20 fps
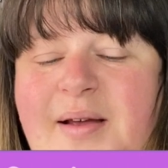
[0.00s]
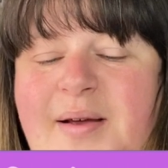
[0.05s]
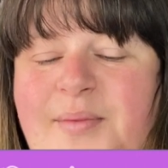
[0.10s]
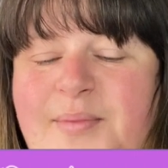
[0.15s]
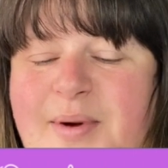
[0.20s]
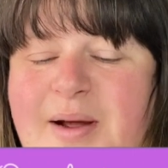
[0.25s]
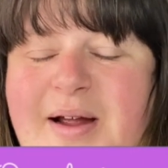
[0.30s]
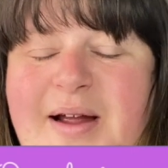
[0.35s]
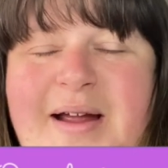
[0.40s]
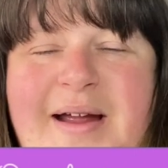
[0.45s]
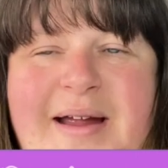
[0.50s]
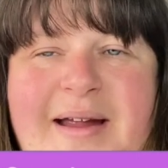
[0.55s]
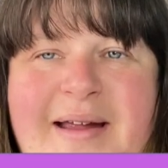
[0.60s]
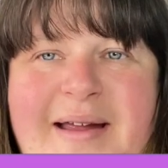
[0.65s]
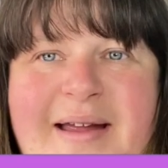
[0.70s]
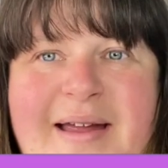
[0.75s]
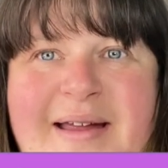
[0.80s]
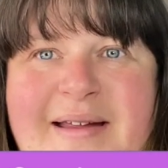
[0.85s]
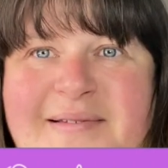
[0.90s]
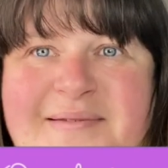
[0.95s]
But
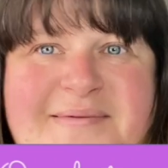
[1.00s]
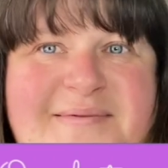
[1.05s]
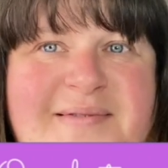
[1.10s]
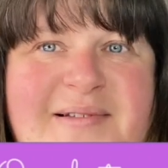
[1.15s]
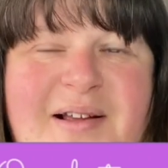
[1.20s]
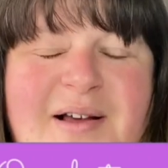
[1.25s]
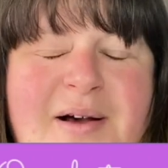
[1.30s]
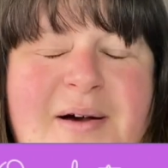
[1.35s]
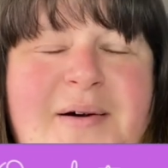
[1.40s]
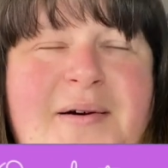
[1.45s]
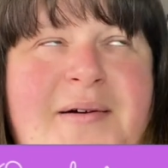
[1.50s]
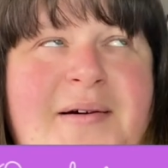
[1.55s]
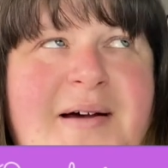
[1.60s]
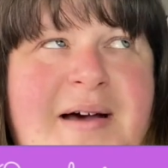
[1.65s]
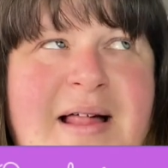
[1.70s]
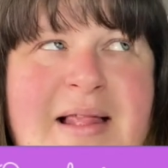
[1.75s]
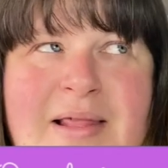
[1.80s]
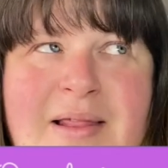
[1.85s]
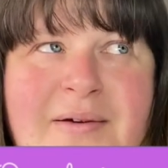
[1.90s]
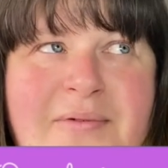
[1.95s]
I
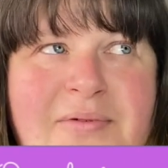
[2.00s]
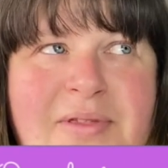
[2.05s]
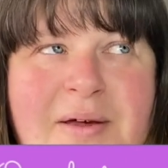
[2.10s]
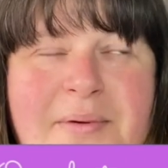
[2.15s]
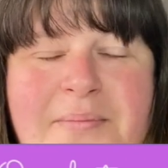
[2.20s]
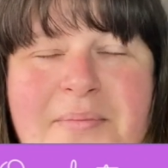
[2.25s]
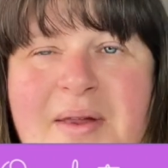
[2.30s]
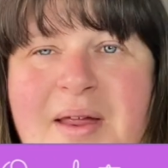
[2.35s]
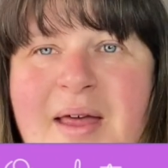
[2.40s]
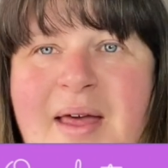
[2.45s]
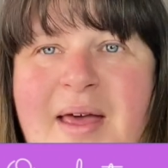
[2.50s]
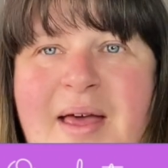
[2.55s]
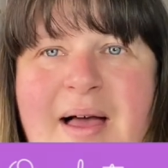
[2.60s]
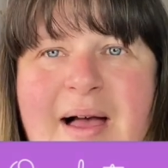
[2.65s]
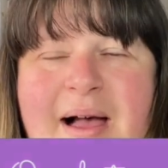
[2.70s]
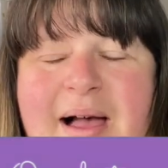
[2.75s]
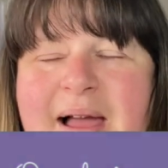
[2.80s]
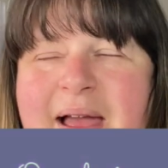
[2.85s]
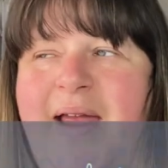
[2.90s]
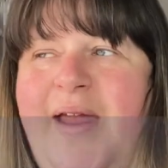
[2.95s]
love them.
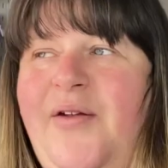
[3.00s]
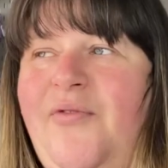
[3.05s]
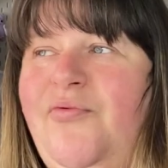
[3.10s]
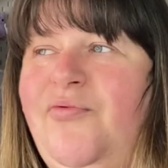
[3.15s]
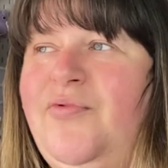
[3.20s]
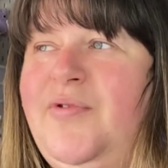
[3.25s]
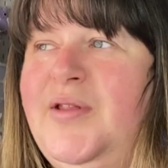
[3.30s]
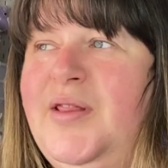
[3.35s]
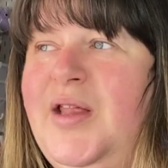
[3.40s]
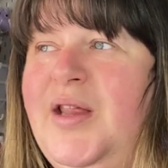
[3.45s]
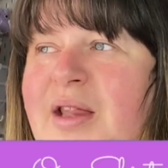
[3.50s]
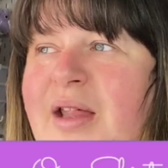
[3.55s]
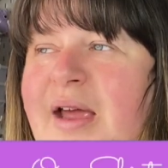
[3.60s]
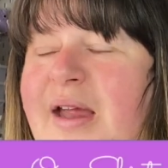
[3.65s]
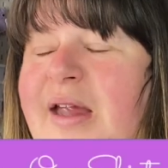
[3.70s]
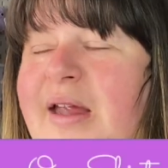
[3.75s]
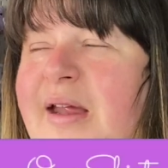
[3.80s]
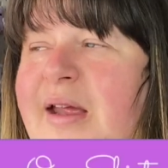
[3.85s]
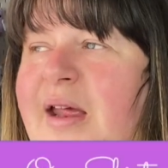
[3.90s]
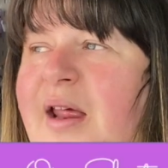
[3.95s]
I really
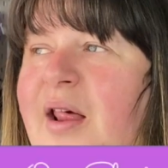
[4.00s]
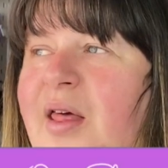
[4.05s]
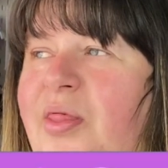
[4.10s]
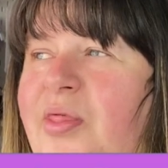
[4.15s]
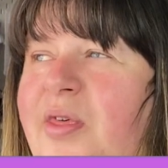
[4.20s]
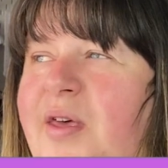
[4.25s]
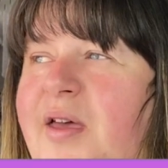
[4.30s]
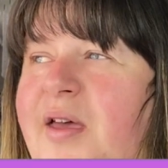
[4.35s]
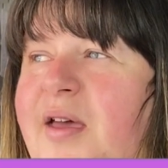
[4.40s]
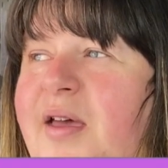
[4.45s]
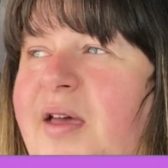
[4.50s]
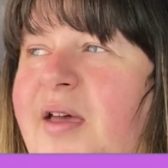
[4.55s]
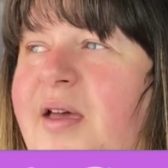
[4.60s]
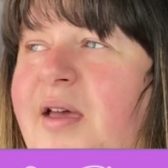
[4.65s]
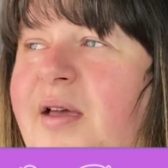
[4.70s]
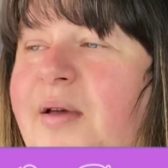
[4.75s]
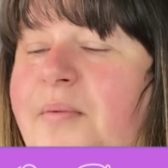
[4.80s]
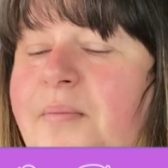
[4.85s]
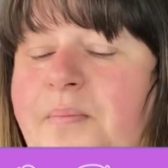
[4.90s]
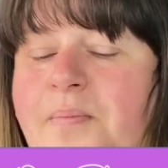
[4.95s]
like
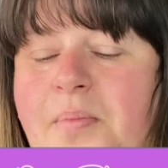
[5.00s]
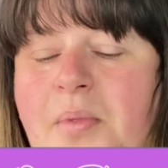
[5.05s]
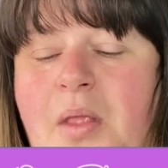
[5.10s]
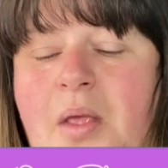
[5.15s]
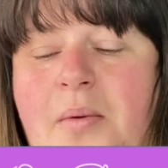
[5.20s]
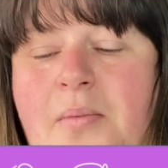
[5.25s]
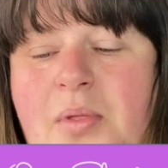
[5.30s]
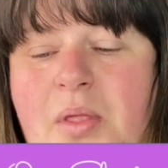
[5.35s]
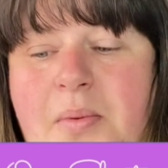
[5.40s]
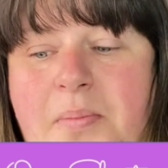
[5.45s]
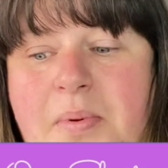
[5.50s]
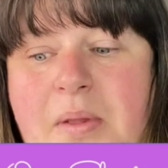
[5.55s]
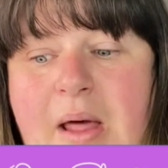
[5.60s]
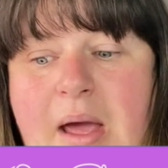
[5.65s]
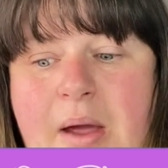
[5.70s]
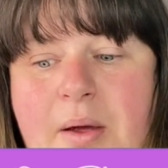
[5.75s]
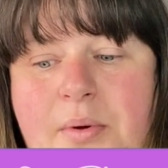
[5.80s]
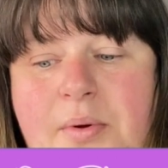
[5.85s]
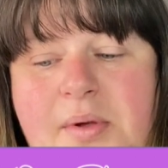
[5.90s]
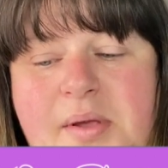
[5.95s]
the
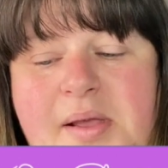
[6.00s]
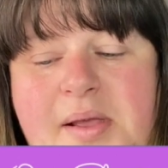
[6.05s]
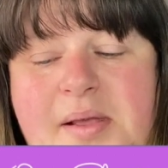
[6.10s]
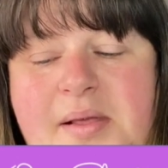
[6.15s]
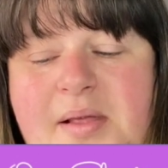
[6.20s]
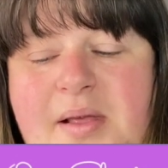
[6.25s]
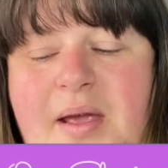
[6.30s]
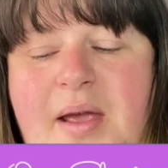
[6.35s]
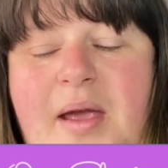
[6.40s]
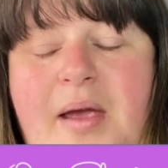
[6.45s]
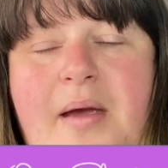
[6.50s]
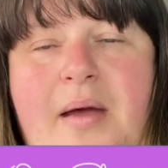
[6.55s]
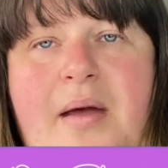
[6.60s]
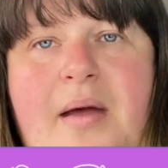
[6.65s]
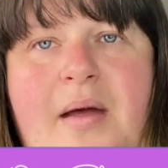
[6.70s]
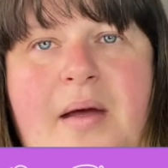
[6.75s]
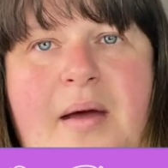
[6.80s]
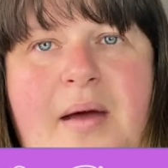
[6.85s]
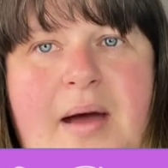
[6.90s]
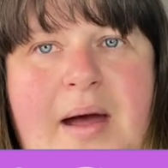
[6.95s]
blouse, the
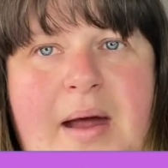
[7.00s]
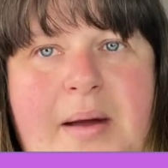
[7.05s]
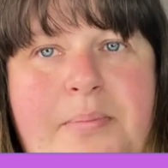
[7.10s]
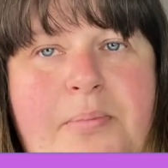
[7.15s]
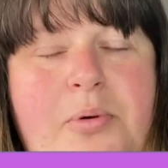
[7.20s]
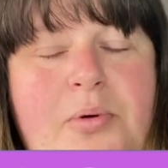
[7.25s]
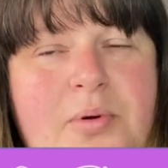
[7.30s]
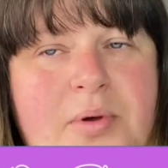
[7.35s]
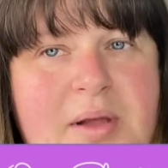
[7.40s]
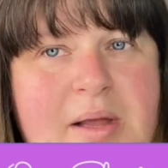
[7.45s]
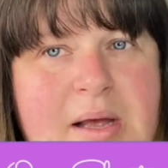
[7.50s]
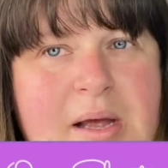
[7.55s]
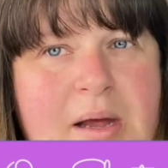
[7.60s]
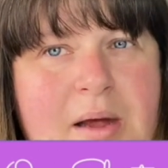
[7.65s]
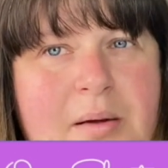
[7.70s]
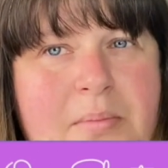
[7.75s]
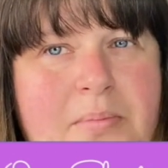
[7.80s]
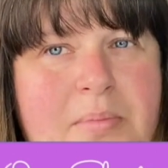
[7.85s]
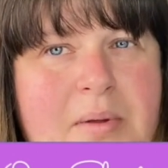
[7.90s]
hypose